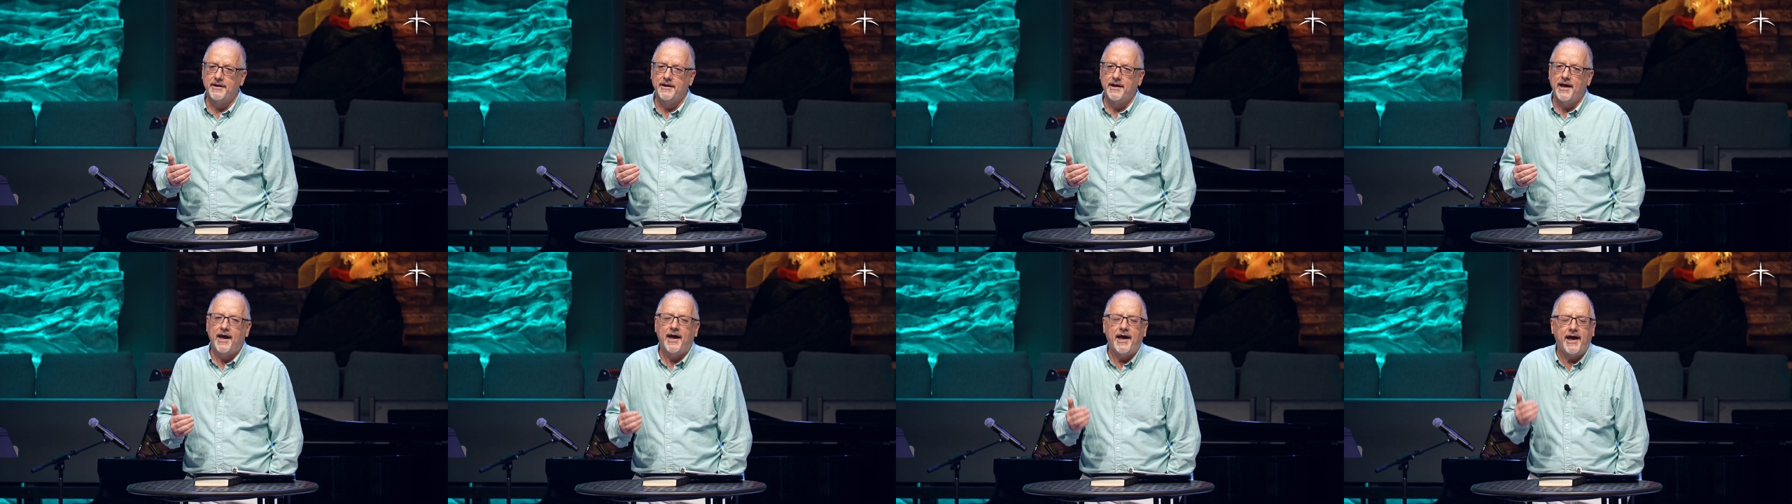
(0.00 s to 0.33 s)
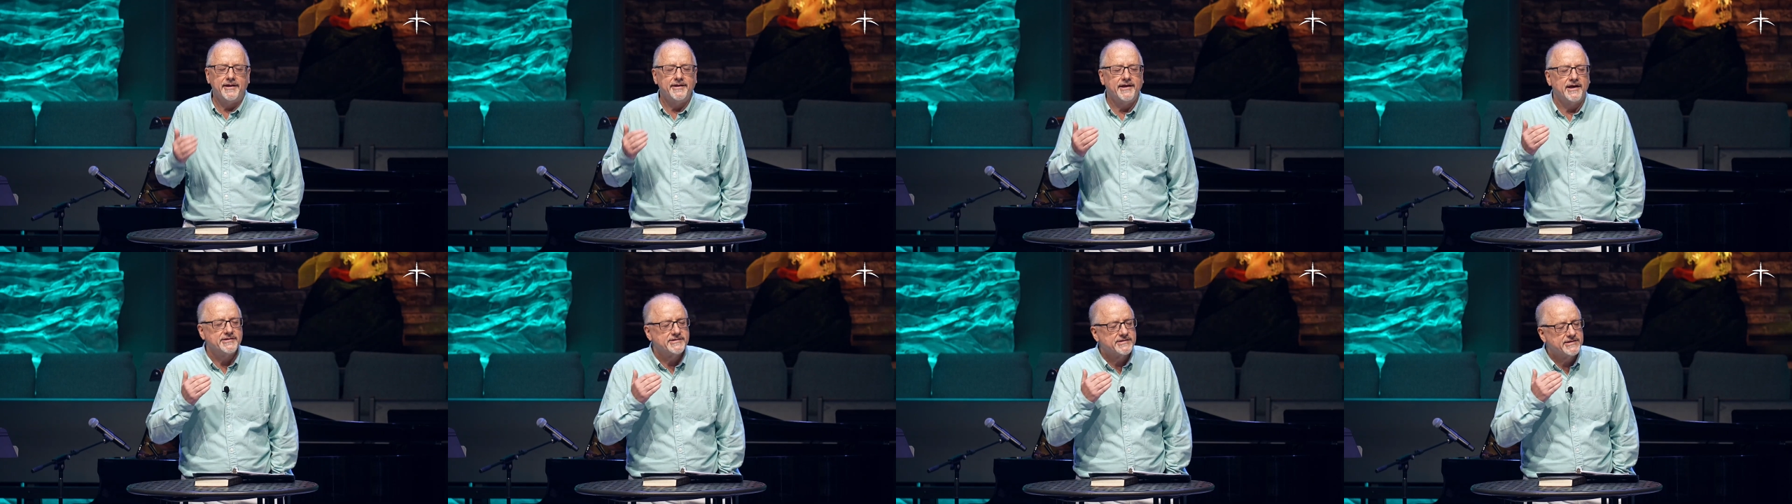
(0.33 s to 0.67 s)

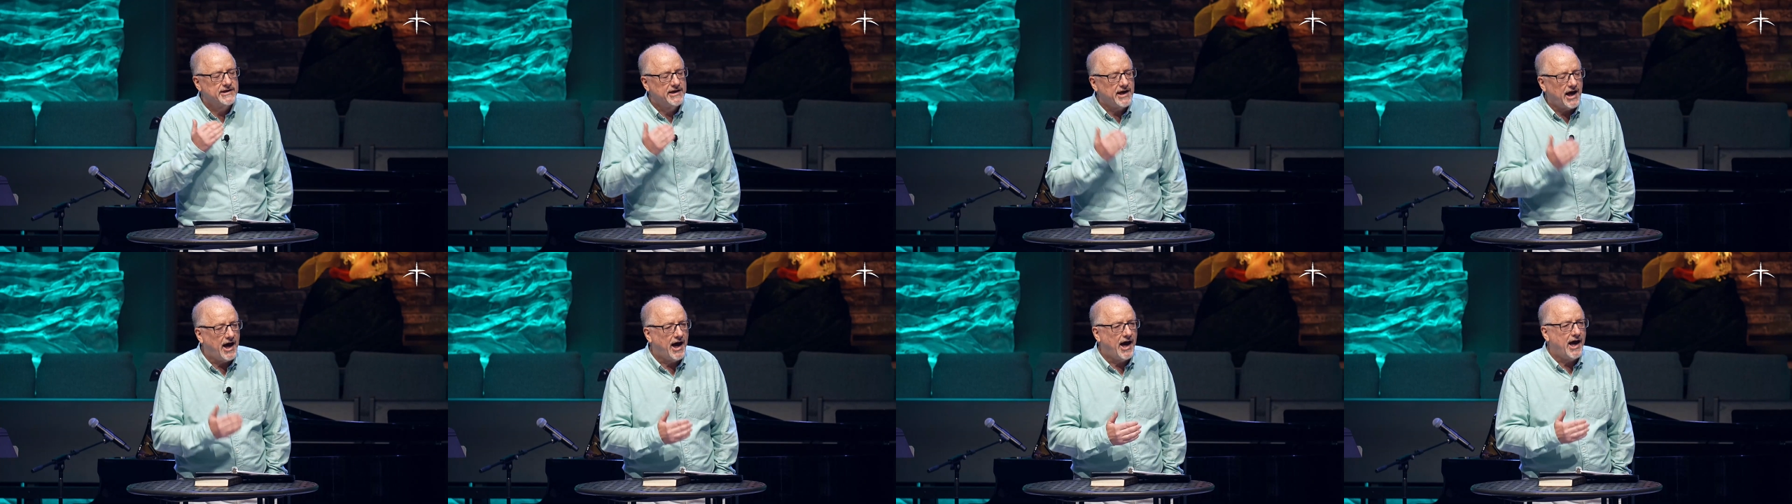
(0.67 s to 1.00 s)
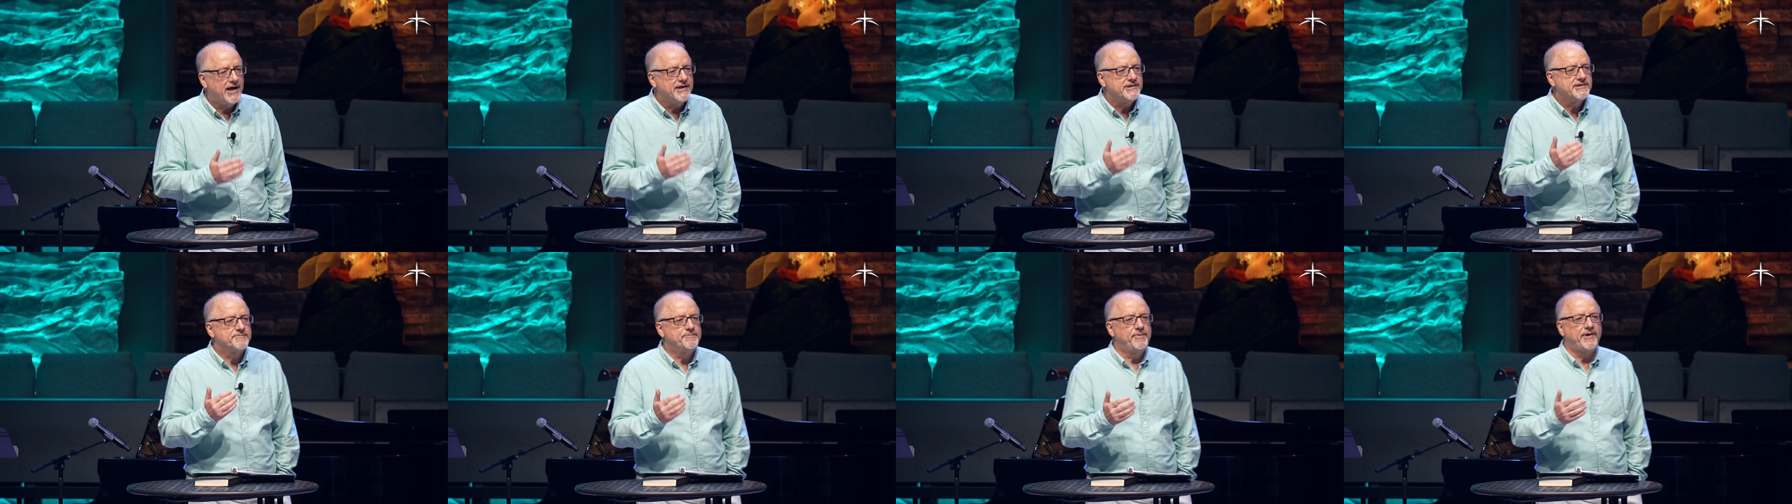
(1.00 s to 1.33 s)
And as
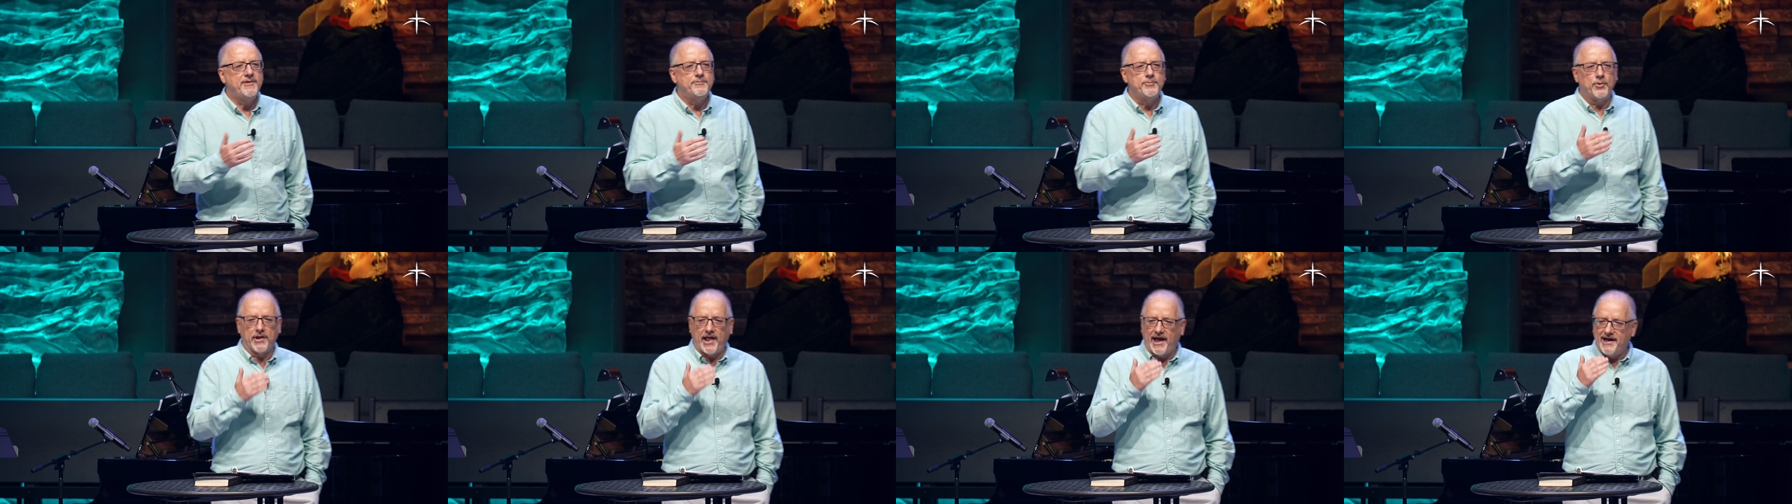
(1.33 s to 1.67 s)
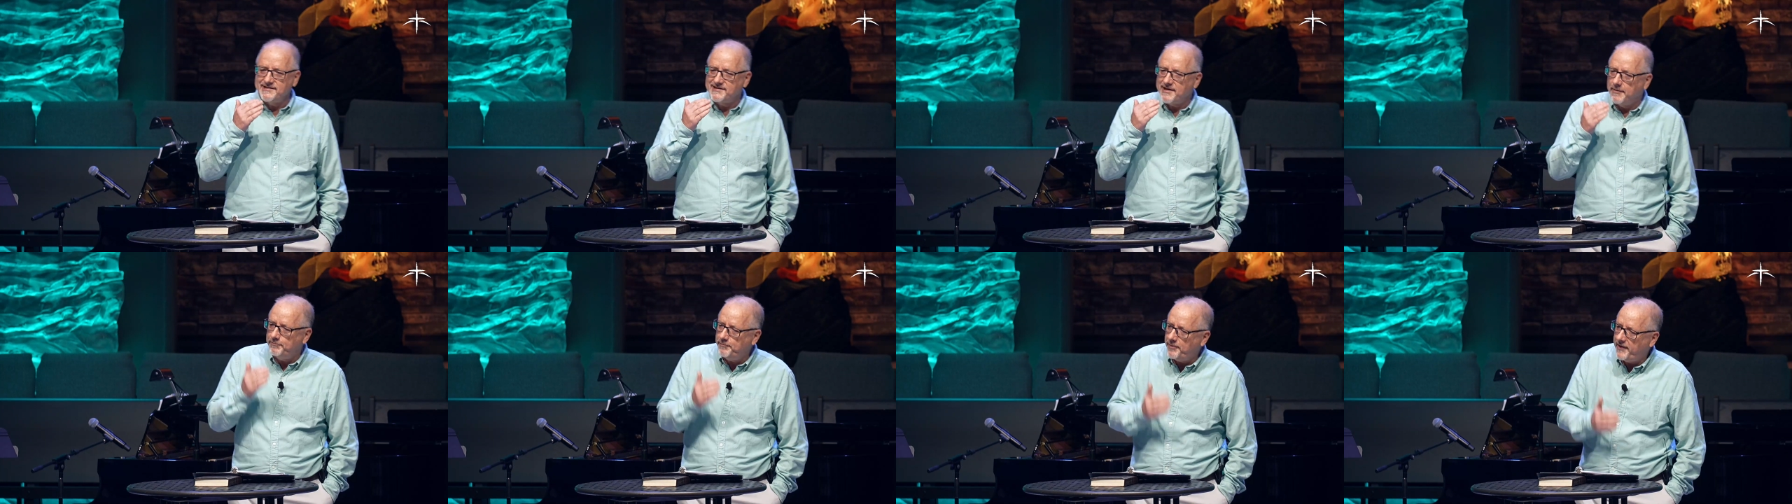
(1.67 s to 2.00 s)
God's people,
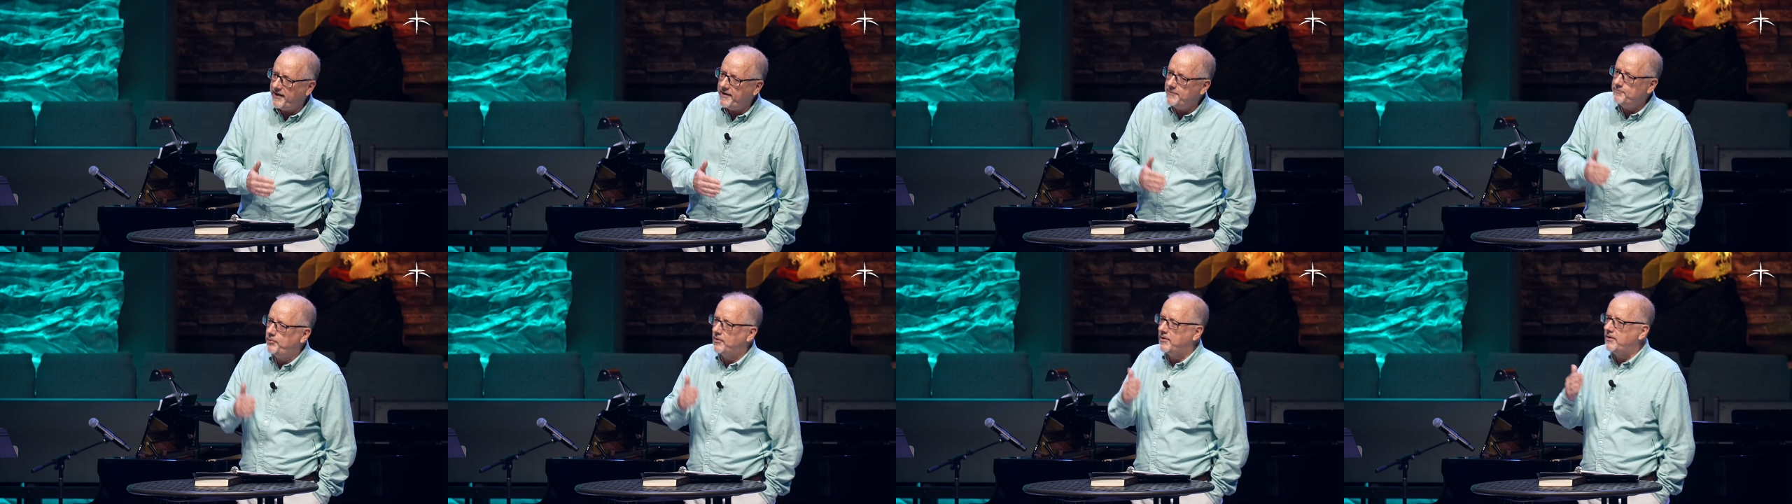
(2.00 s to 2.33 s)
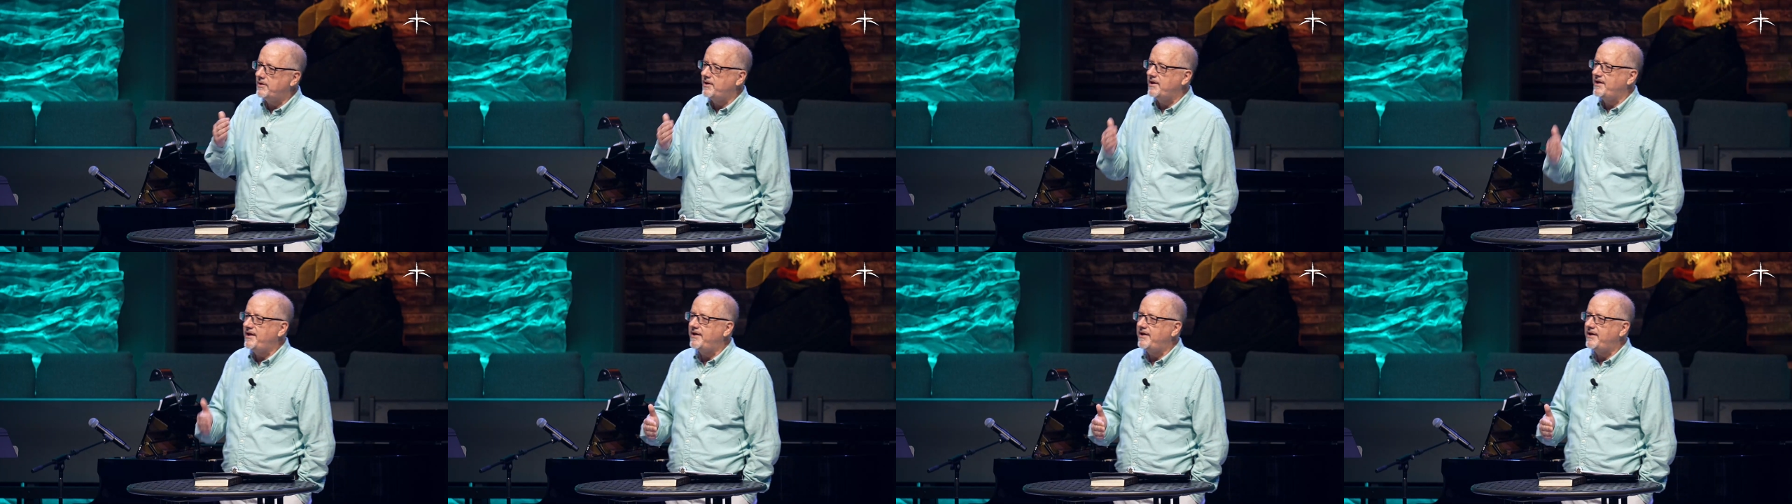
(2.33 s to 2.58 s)
as a people